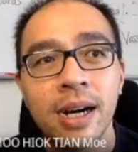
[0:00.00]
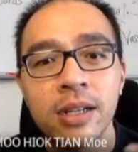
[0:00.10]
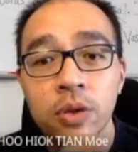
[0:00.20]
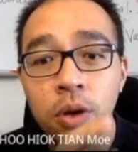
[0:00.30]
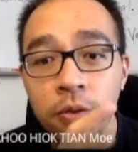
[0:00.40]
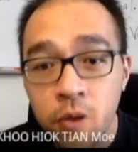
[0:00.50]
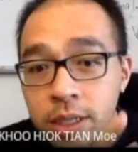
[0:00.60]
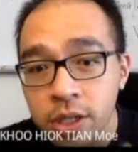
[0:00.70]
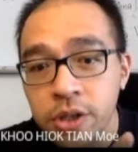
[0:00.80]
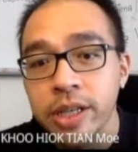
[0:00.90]
So a few things
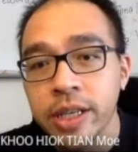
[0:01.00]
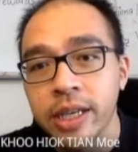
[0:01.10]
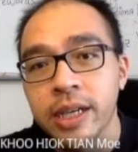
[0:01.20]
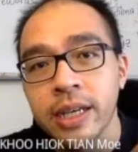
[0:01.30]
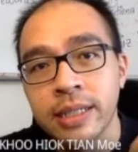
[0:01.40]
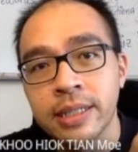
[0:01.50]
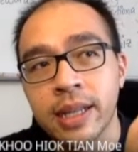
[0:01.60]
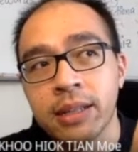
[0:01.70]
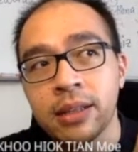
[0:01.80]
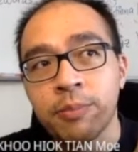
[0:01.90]
you're going to hear is that
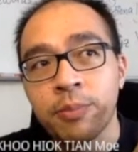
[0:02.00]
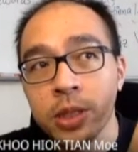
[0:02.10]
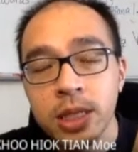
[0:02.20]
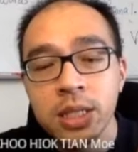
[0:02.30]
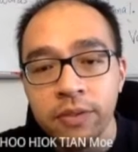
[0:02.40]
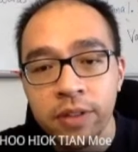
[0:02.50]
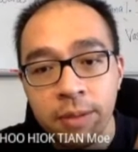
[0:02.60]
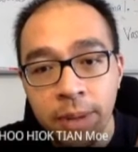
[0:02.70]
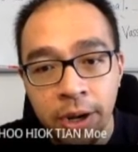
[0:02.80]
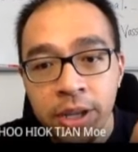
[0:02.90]
the process of
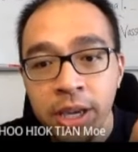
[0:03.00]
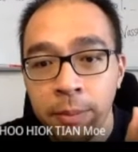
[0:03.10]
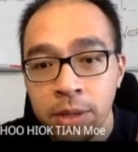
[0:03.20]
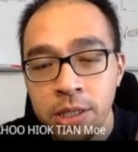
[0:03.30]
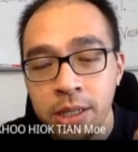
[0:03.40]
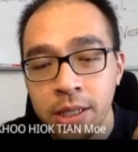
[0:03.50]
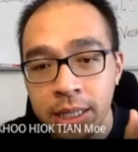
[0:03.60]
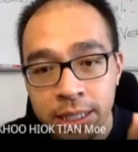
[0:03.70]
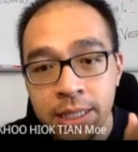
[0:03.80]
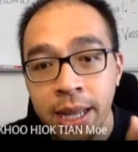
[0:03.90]
thermionic emission
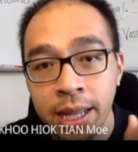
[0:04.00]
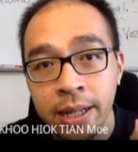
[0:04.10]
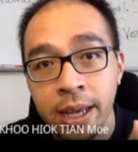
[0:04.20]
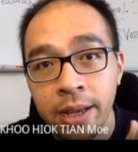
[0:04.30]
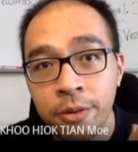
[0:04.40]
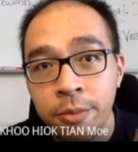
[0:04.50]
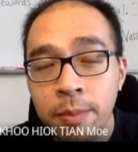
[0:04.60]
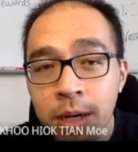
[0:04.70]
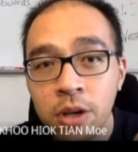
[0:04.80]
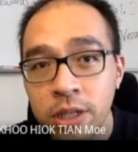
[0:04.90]
doesn't end there. Remember
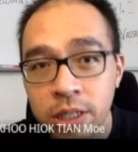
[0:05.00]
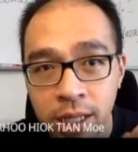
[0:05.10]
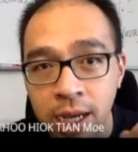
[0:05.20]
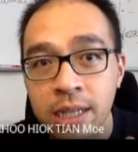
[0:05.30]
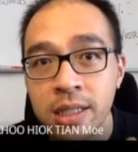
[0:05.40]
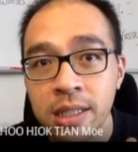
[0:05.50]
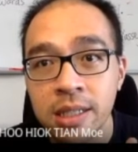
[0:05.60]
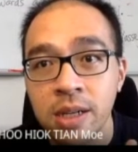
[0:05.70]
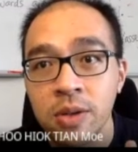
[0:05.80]
the question I asked just now.